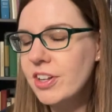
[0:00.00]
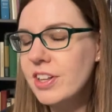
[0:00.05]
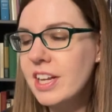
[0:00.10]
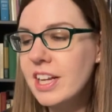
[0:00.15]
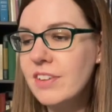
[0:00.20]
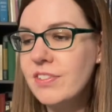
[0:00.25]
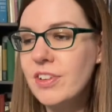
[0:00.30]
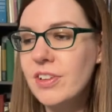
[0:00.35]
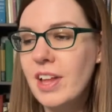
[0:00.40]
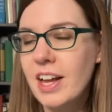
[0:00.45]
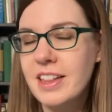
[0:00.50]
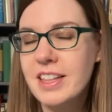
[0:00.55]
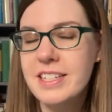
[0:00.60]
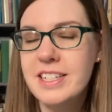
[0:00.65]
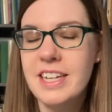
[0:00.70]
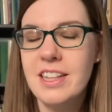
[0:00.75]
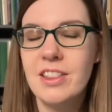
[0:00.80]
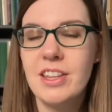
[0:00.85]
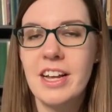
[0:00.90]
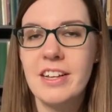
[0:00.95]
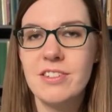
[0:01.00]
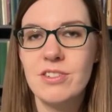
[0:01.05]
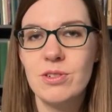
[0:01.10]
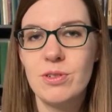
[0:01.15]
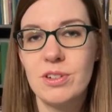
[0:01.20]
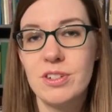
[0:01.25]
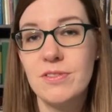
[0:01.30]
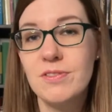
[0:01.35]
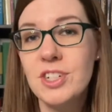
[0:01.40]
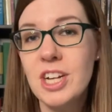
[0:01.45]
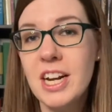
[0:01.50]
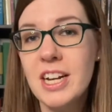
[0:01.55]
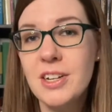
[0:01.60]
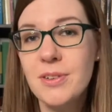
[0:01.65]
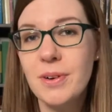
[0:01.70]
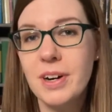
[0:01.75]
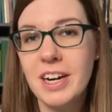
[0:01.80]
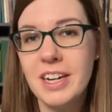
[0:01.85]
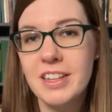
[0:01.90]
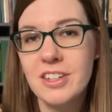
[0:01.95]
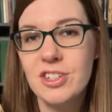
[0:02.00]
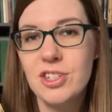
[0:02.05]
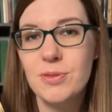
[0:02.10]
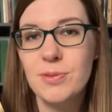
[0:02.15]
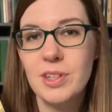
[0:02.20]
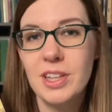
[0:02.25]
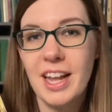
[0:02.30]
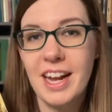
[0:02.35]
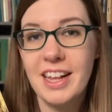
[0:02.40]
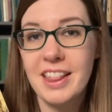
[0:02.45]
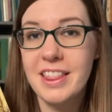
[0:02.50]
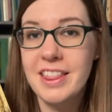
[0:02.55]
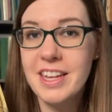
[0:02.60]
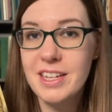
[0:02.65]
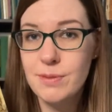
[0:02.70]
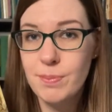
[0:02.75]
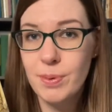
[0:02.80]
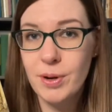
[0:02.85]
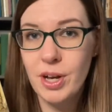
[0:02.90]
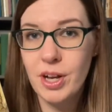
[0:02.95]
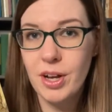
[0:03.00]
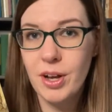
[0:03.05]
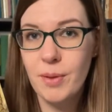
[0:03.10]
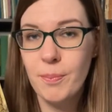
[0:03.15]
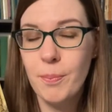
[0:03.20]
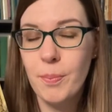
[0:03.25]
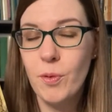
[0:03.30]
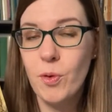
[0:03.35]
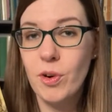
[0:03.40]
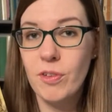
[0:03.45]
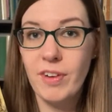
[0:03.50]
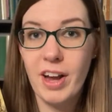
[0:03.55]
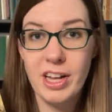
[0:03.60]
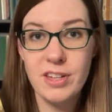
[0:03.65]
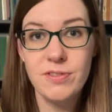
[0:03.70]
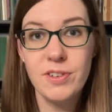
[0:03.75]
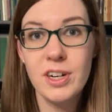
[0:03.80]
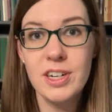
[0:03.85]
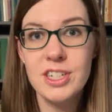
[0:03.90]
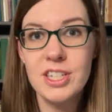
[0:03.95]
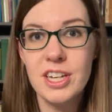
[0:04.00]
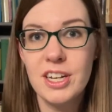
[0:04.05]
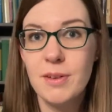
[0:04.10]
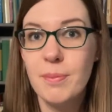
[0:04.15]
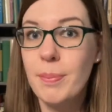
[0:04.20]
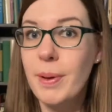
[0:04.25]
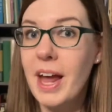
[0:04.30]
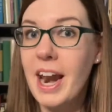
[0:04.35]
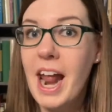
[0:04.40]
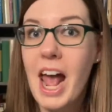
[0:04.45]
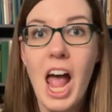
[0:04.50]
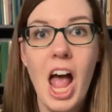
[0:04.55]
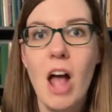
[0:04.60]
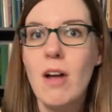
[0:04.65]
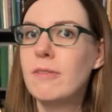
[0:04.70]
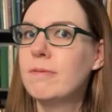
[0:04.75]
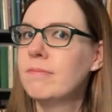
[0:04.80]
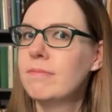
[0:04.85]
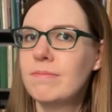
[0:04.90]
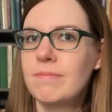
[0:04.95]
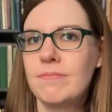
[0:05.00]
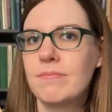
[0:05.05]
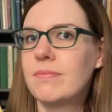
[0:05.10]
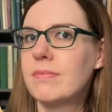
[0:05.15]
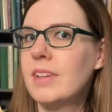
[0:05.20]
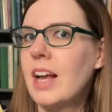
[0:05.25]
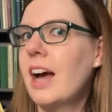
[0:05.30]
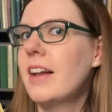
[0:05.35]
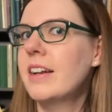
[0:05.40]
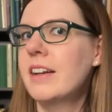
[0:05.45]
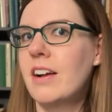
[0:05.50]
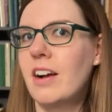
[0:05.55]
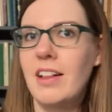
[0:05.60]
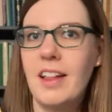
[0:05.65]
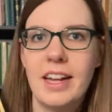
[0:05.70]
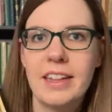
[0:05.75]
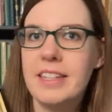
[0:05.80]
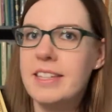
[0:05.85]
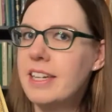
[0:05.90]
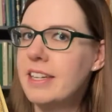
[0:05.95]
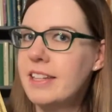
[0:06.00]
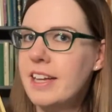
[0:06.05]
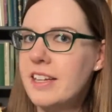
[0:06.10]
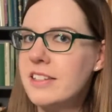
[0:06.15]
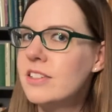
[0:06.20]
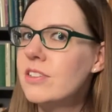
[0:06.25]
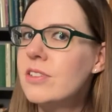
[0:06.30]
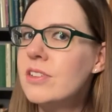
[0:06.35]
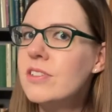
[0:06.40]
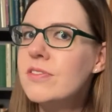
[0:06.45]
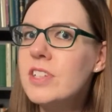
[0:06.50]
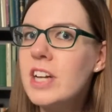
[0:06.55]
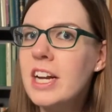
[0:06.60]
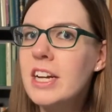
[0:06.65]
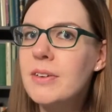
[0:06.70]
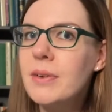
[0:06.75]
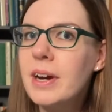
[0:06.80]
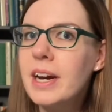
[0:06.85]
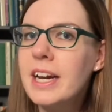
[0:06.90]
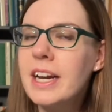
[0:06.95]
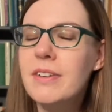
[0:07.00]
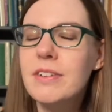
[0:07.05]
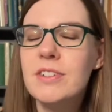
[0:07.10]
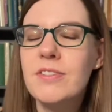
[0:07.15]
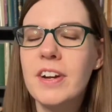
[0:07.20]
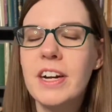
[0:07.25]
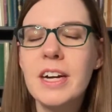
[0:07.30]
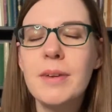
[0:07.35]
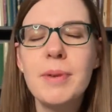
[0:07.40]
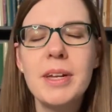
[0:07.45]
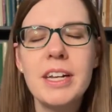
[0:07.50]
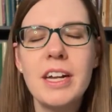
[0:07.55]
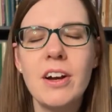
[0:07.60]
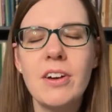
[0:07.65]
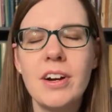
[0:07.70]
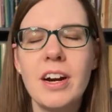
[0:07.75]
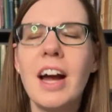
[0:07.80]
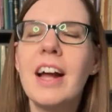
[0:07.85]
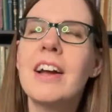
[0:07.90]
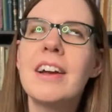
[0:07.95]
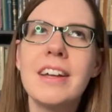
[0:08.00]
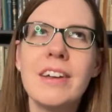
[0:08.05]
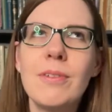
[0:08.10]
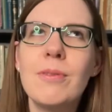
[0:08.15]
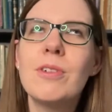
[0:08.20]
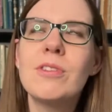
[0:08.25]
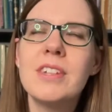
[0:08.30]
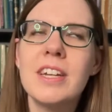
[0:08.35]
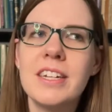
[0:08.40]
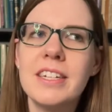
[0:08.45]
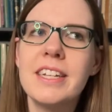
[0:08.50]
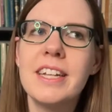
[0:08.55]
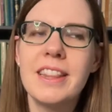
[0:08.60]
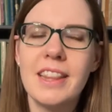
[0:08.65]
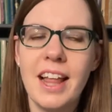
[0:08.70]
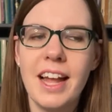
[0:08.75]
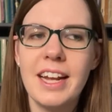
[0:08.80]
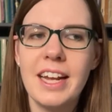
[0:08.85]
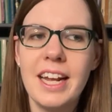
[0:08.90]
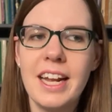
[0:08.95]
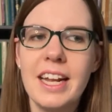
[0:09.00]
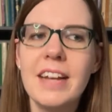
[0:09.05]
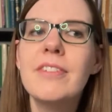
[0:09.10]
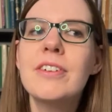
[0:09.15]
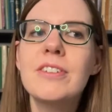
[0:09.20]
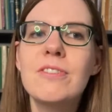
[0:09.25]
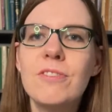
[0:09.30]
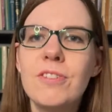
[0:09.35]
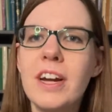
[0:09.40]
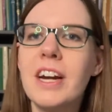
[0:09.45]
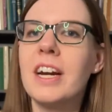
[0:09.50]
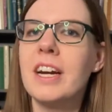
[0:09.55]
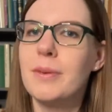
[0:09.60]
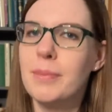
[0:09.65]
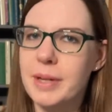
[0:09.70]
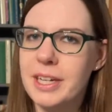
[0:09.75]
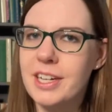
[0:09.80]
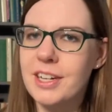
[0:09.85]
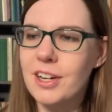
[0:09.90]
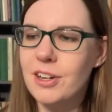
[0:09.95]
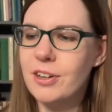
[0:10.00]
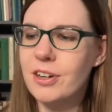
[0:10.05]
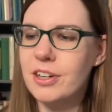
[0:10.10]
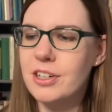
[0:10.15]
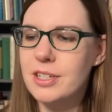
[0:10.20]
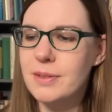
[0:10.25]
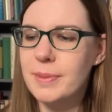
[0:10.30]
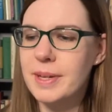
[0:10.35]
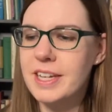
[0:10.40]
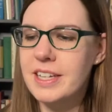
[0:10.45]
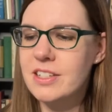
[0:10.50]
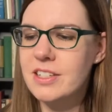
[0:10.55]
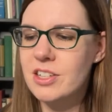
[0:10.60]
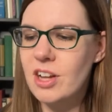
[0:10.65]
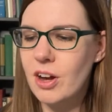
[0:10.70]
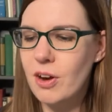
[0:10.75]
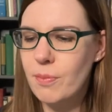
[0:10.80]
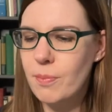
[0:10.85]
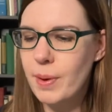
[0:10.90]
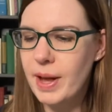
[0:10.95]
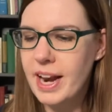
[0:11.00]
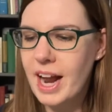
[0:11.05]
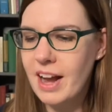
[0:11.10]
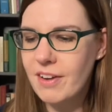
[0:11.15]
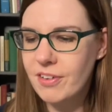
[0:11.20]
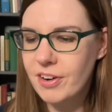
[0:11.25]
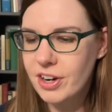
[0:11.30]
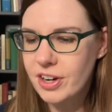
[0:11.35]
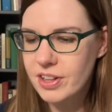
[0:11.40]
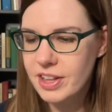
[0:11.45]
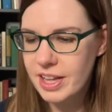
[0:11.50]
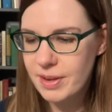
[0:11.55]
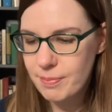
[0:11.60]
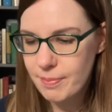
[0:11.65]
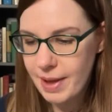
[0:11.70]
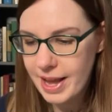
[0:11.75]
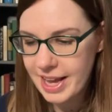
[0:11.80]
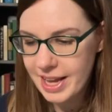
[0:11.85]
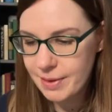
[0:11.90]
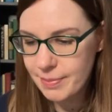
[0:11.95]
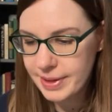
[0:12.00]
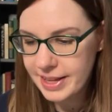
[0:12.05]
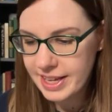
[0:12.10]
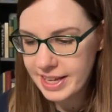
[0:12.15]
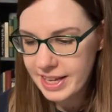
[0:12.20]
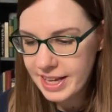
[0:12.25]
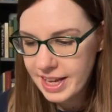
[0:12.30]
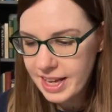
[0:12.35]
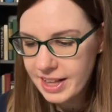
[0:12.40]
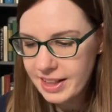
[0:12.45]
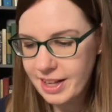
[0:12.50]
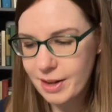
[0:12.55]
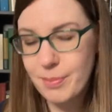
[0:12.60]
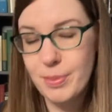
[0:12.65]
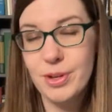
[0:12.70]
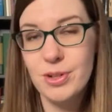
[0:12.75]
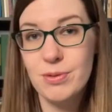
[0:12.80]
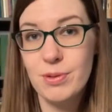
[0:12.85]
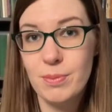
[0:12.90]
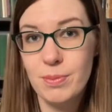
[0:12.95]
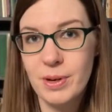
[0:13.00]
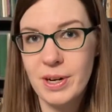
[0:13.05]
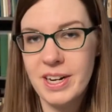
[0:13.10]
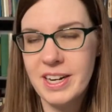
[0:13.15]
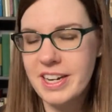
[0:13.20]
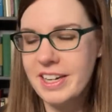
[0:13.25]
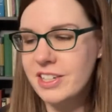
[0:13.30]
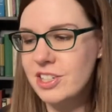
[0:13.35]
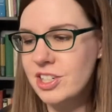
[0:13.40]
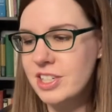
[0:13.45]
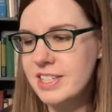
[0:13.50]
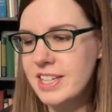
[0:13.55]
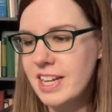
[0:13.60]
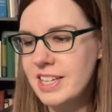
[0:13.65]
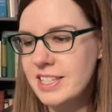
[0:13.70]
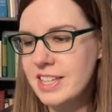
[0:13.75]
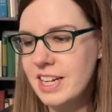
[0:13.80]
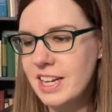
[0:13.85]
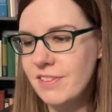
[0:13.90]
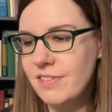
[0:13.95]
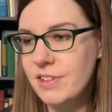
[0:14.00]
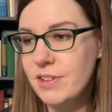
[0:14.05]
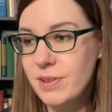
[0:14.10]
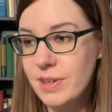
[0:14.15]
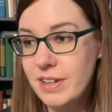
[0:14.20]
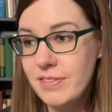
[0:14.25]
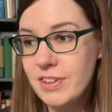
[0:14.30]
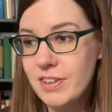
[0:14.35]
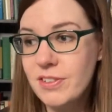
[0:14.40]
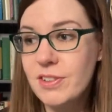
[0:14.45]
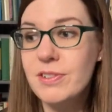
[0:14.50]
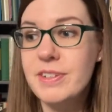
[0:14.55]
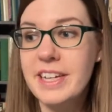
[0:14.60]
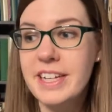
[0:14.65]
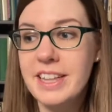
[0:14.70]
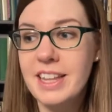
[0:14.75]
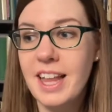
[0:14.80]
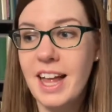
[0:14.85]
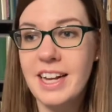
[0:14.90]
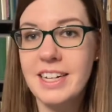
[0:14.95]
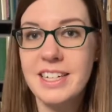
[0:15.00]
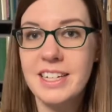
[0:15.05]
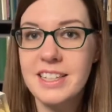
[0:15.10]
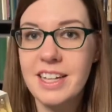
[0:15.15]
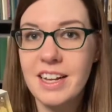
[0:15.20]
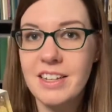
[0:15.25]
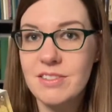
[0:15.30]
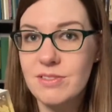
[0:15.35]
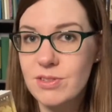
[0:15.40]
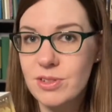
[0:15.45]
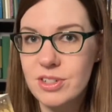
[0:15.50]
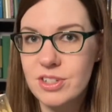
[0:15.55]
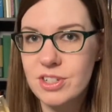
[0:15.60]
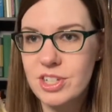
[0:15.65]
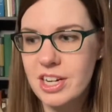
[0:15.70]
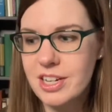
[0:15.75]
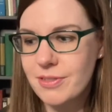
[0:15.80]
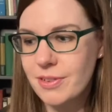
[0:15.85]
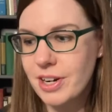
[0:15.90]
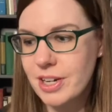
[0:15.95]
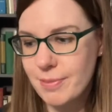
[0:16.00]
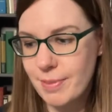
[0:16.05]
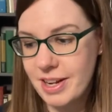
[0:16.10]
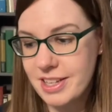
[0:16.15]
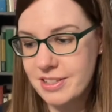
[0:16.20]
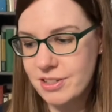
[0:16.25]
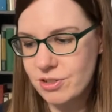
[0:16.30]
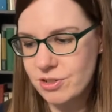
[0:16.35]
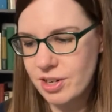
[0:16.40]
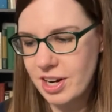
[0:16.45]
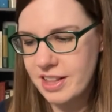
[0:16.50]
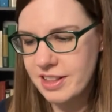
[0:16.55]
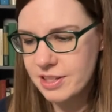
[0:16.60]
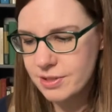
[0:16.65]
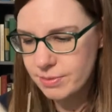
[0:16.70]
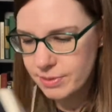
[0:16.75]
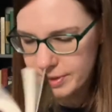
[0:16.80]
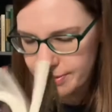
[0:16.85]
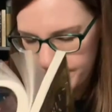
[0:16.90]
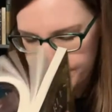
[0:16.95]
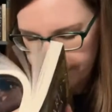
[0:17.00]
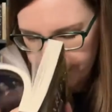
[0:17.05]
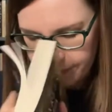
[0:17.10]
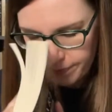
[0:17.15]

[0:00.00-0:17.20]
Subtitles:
that if you like The 10,000 Doors of January that you will like this book or vice versa, but I did not like The 10,000 Doors of January. It was very mediocre. I won't say didn't like it. It was very mediocre to me. So, but I've heard that maybe like Books with Brittany, she says that if you, even if you didn't like 10,000 Doors of January, you might still try this one.